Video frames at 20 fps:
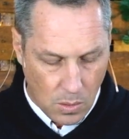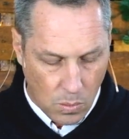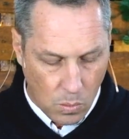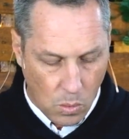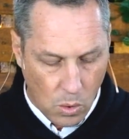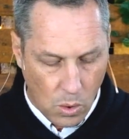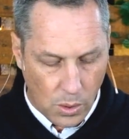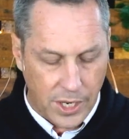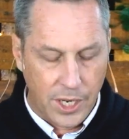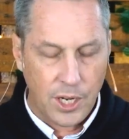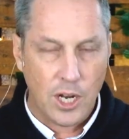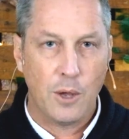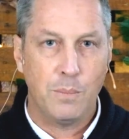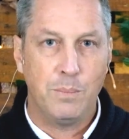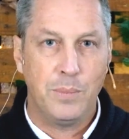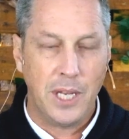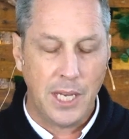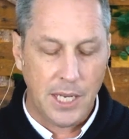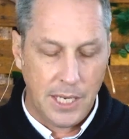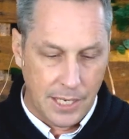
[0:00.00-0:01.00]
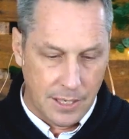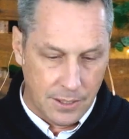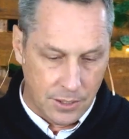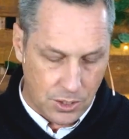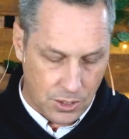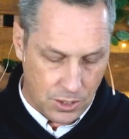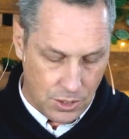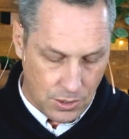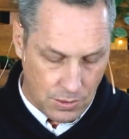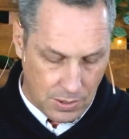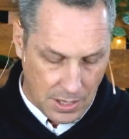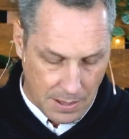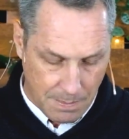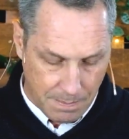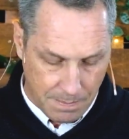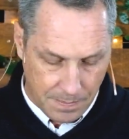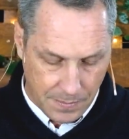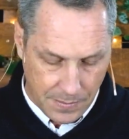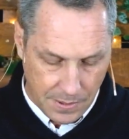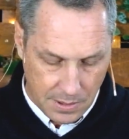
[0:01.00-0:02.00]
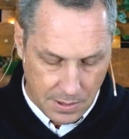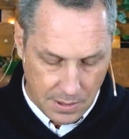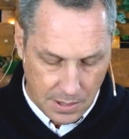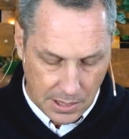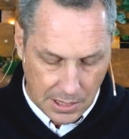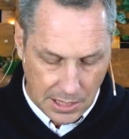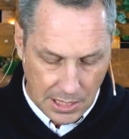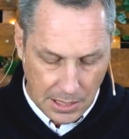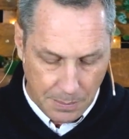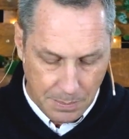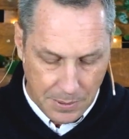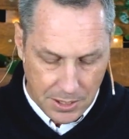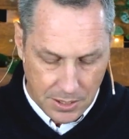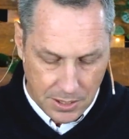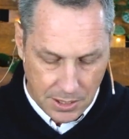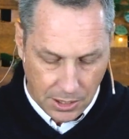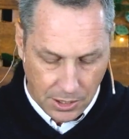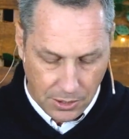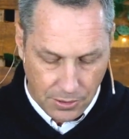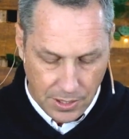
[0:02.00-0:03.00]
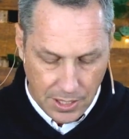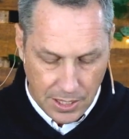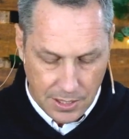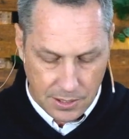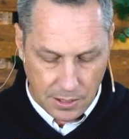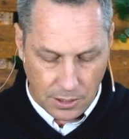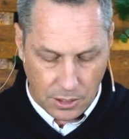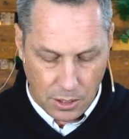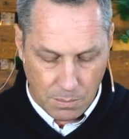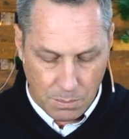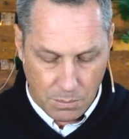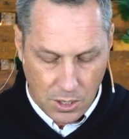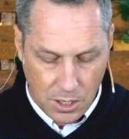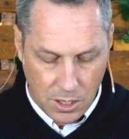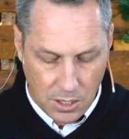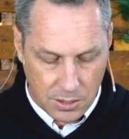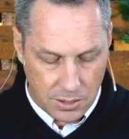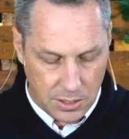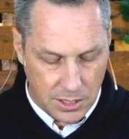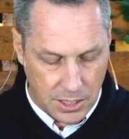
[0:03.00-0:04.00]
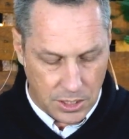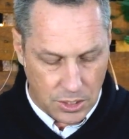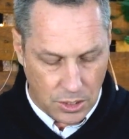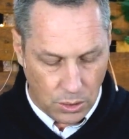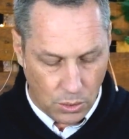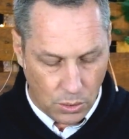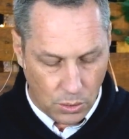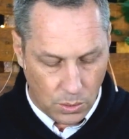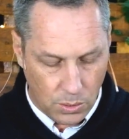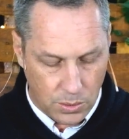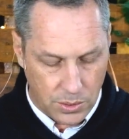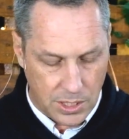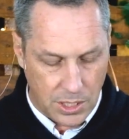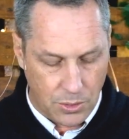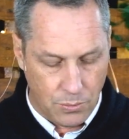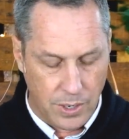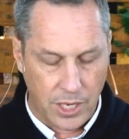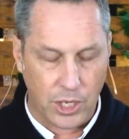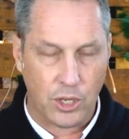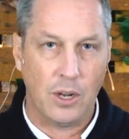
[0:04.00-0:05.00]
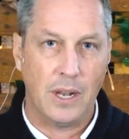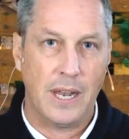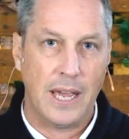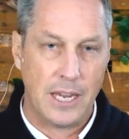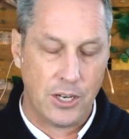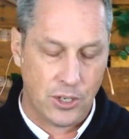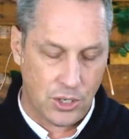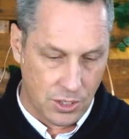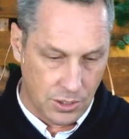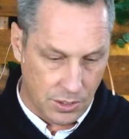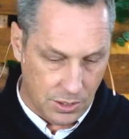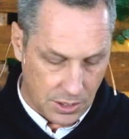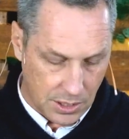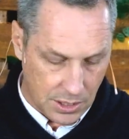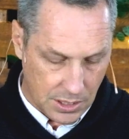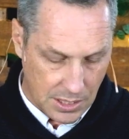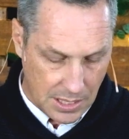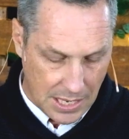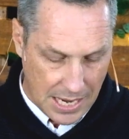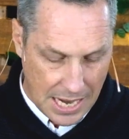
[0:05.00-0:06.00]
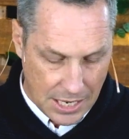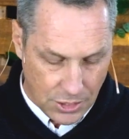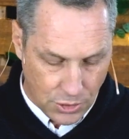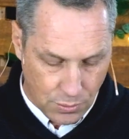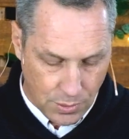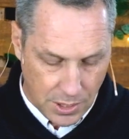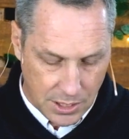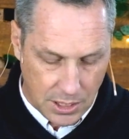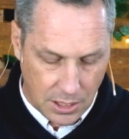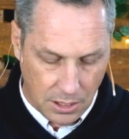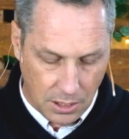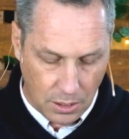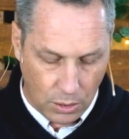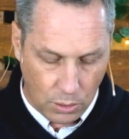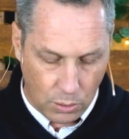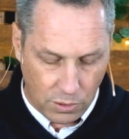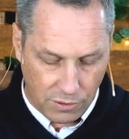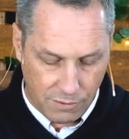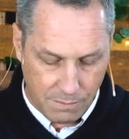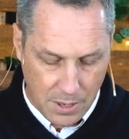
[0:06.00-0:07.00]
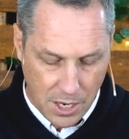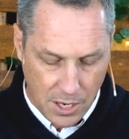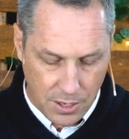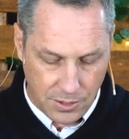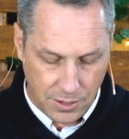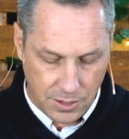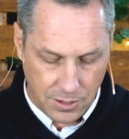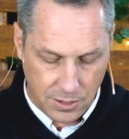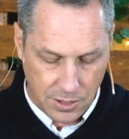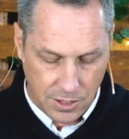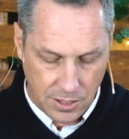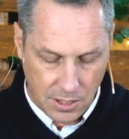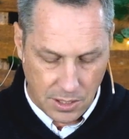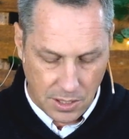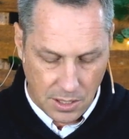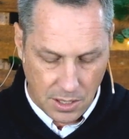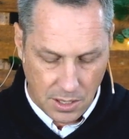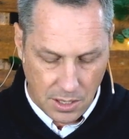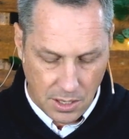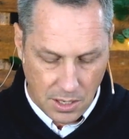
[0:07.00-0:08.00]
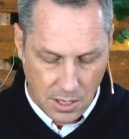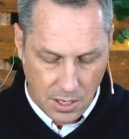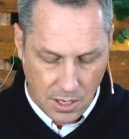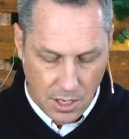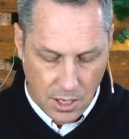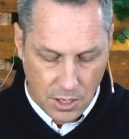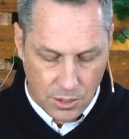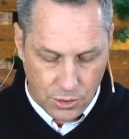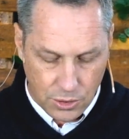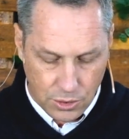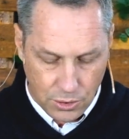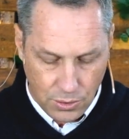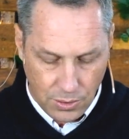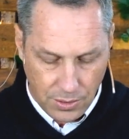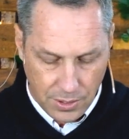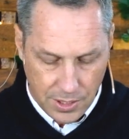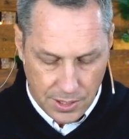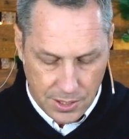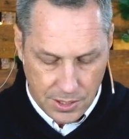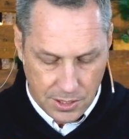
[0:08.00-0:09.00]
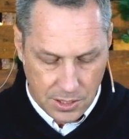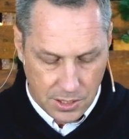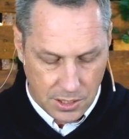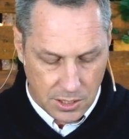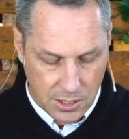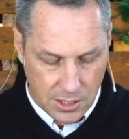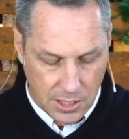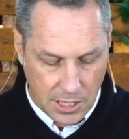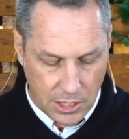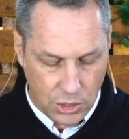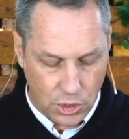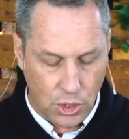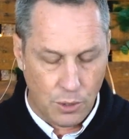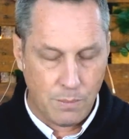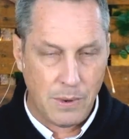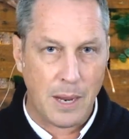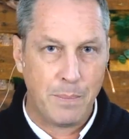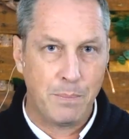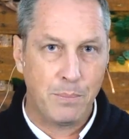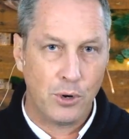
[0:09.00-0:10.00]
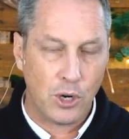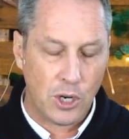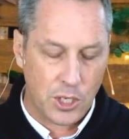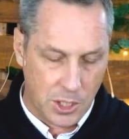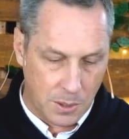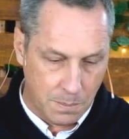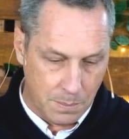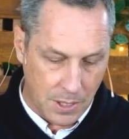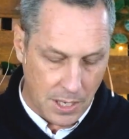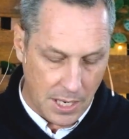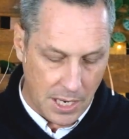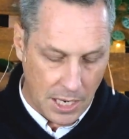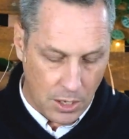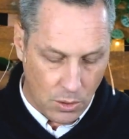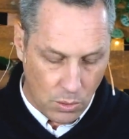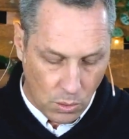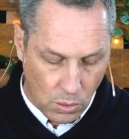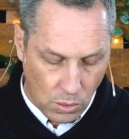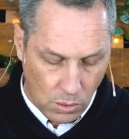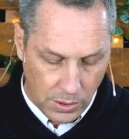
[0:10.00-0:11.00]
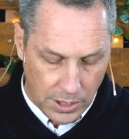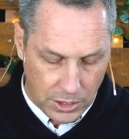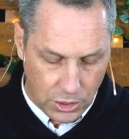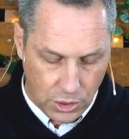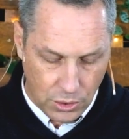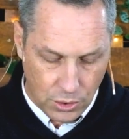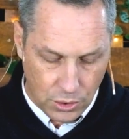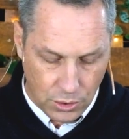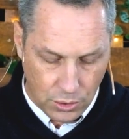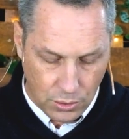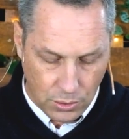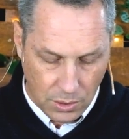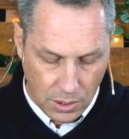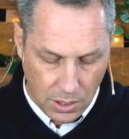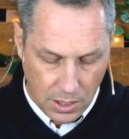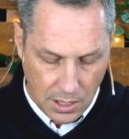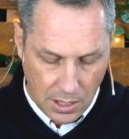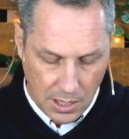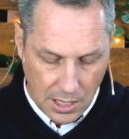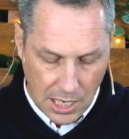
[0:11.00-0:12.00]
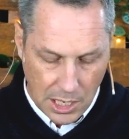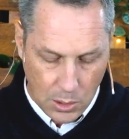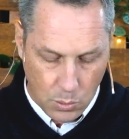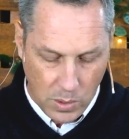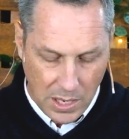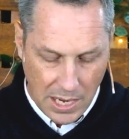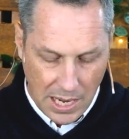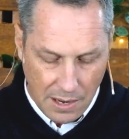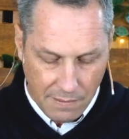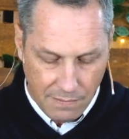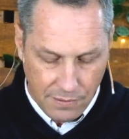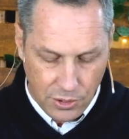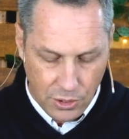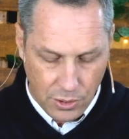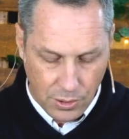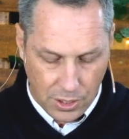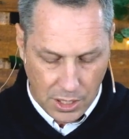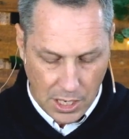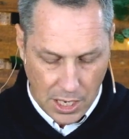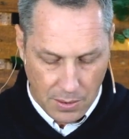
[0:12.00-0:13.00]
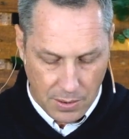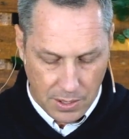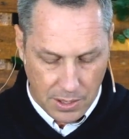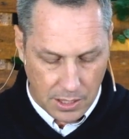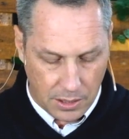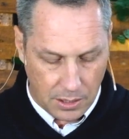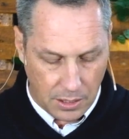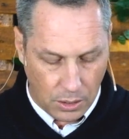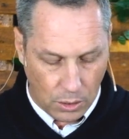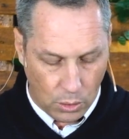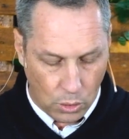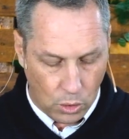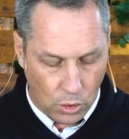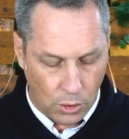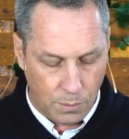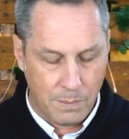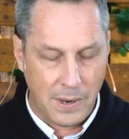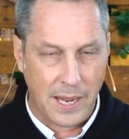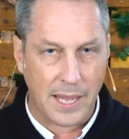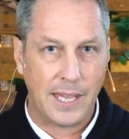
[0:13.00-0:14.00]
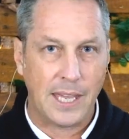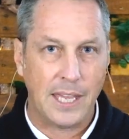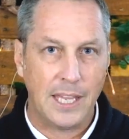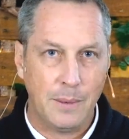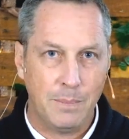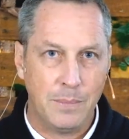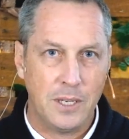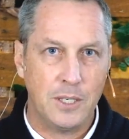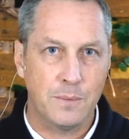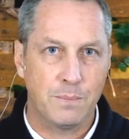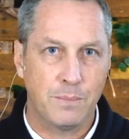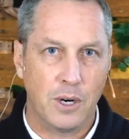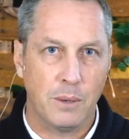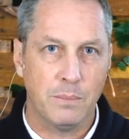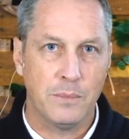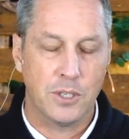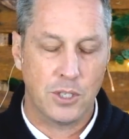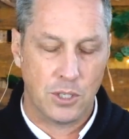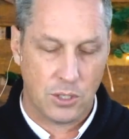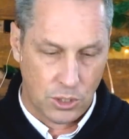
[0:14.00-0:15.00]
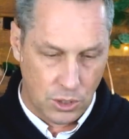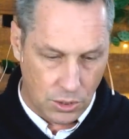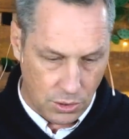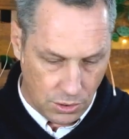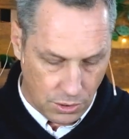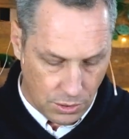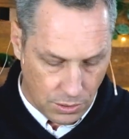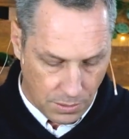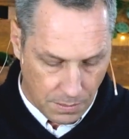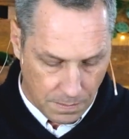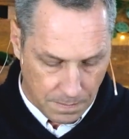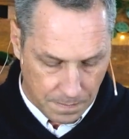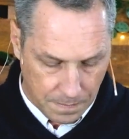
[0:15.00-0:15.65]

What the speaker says: Walk in obedience to him. Keep his decrees and commands, his laws and regulations, as written in the law of Moses. Do this so that you may prosper in all that you do, and wherever you go, and that the Lord may keep his promise to you.